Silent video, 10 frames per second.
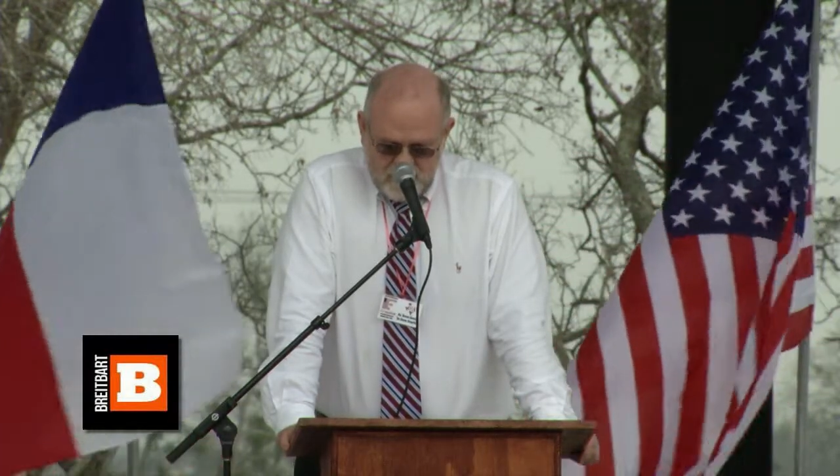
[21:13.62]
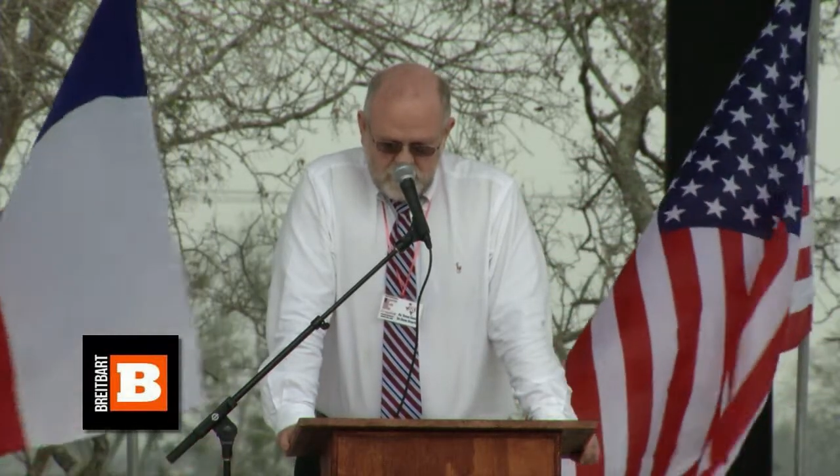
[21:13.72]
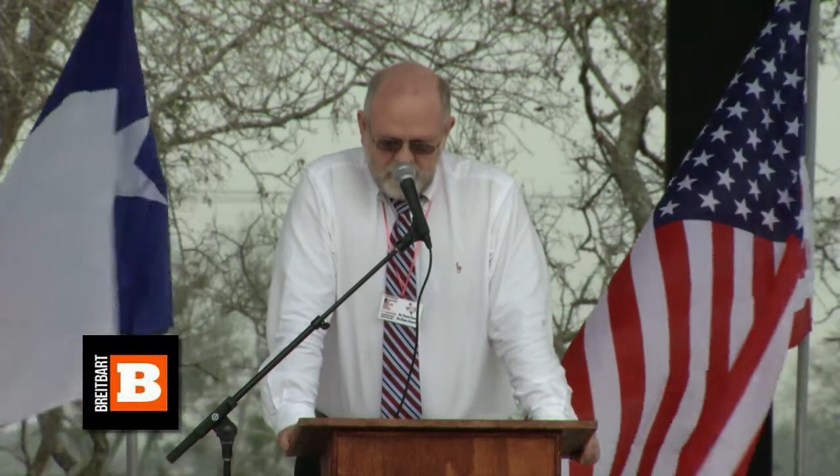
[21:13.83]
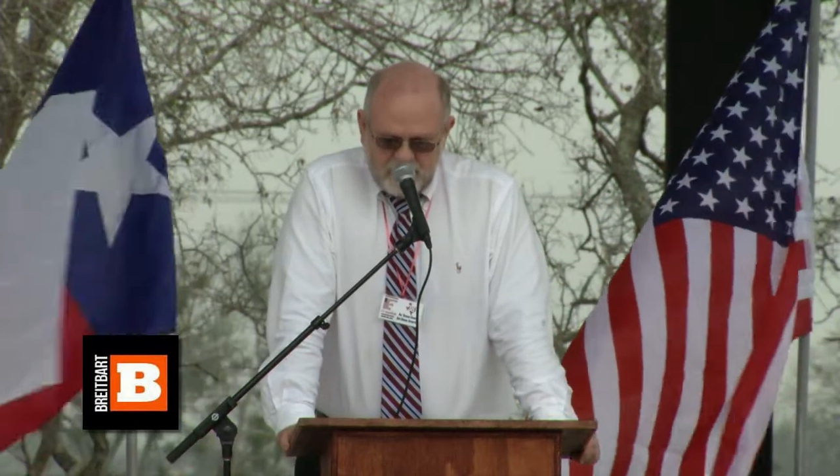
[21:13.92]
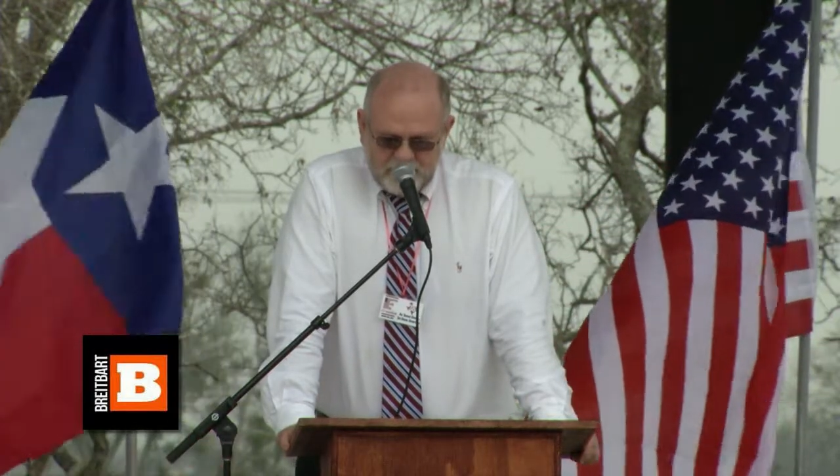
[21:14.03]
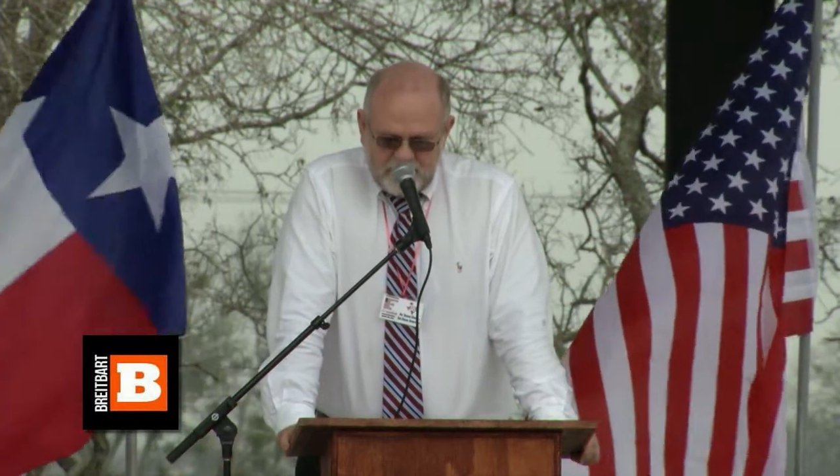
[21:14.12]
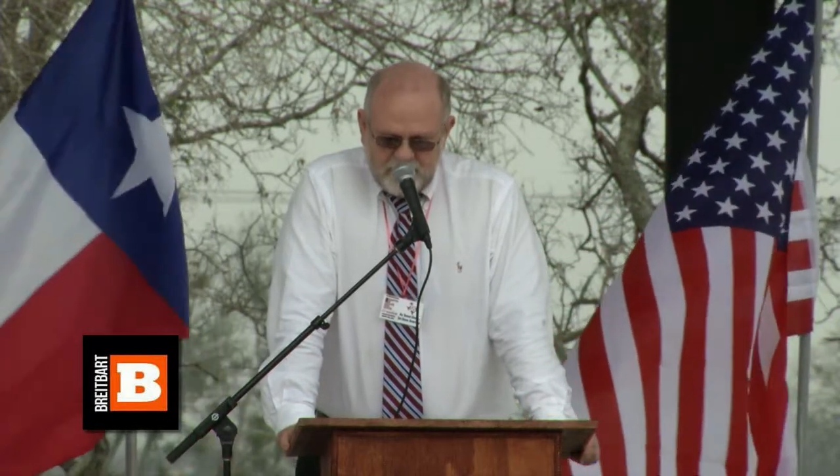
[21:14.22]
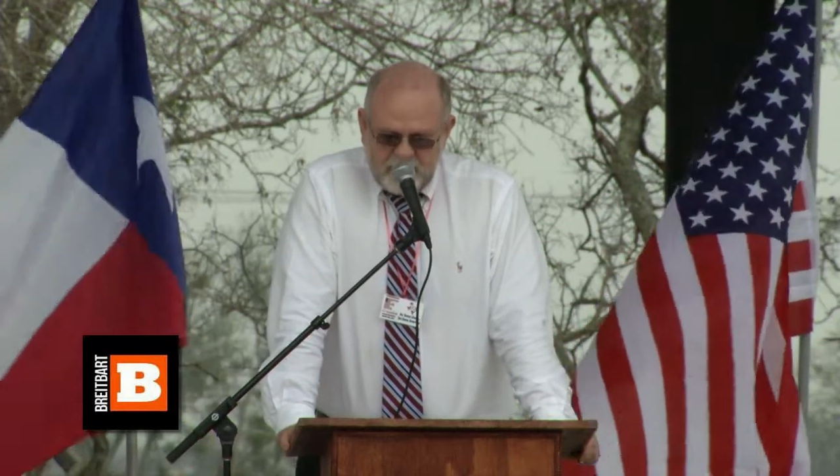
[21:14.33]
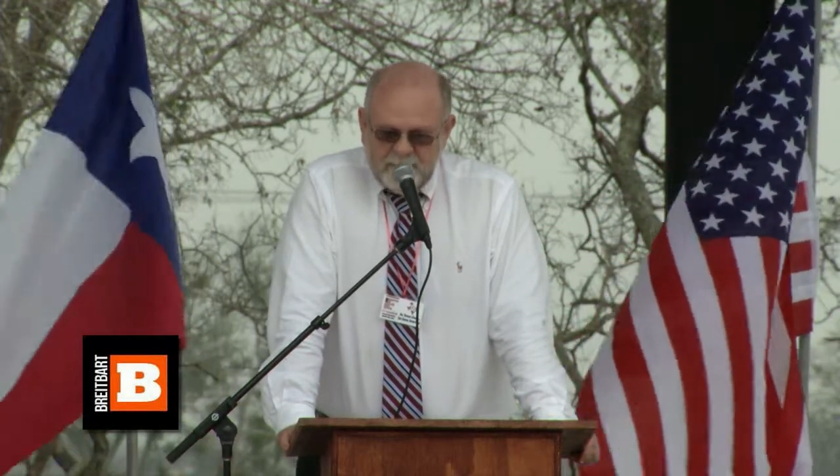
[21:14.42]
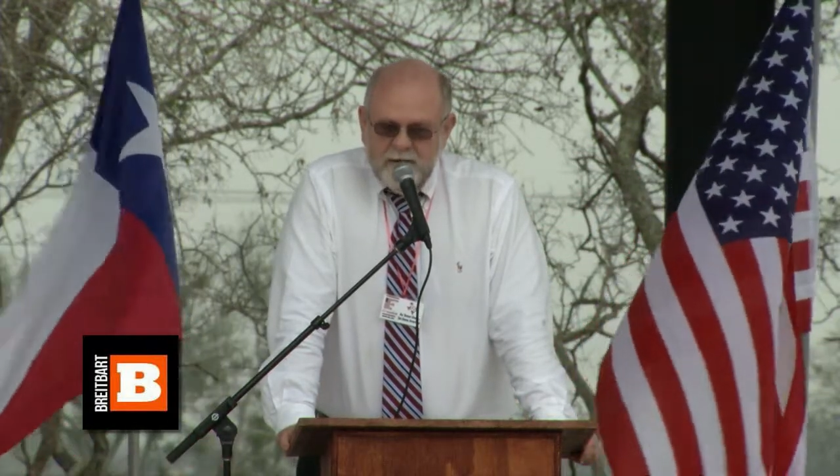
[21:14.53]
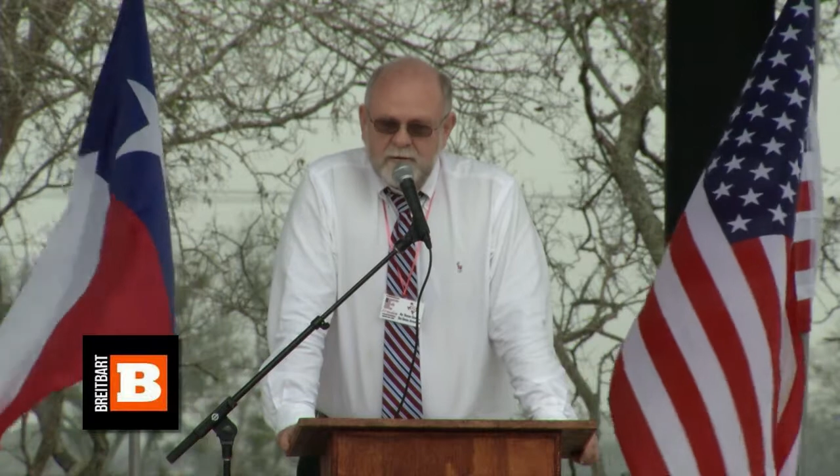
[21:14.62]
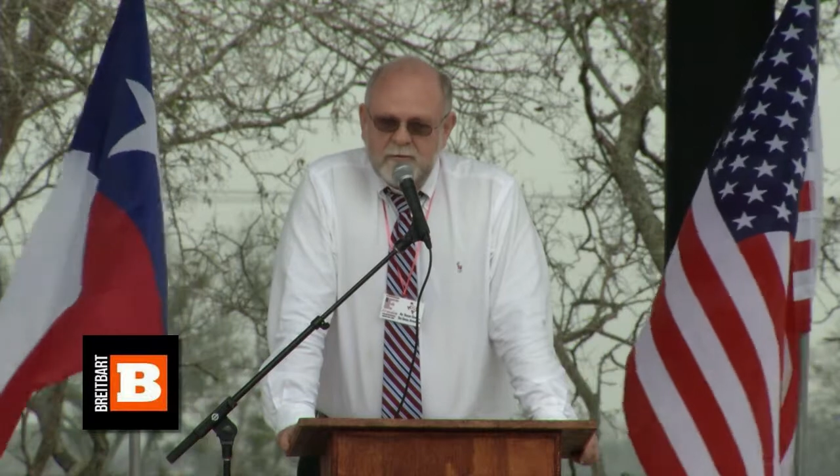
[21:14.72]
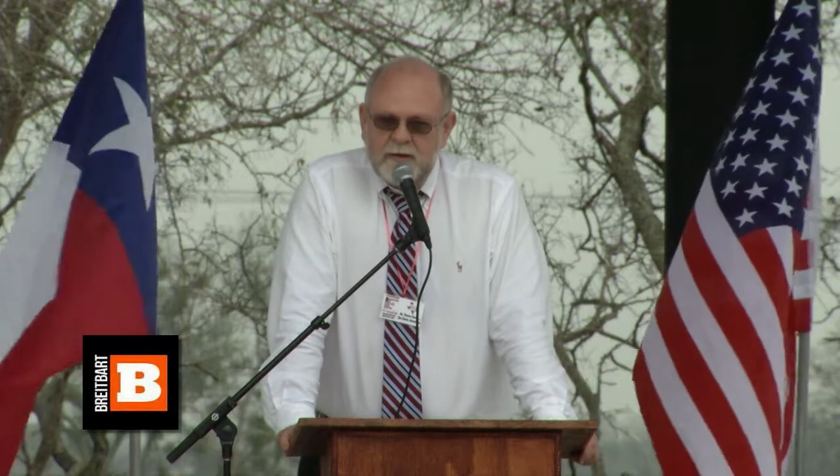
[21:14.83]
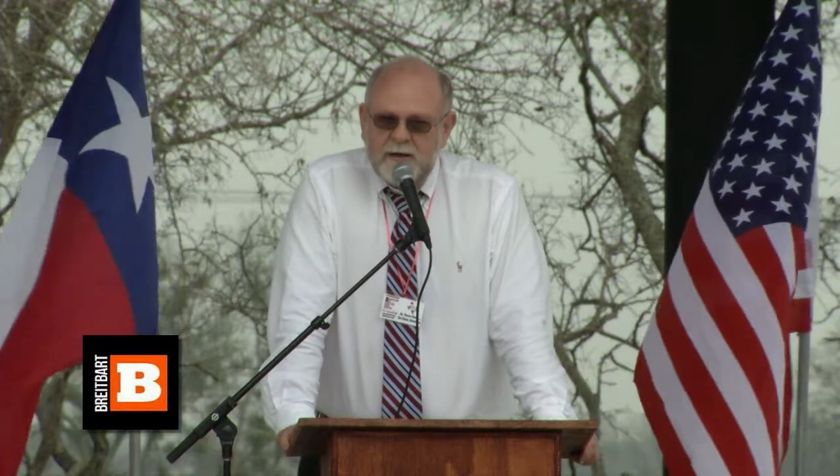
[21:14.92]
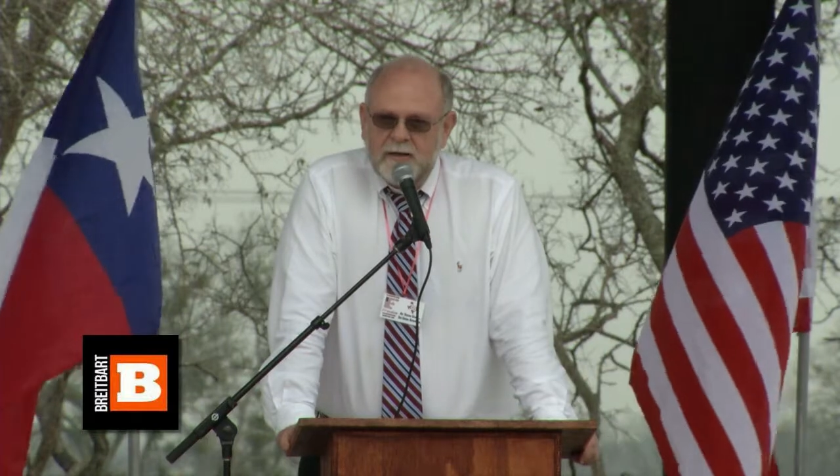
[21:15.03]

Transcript: We must have the integrity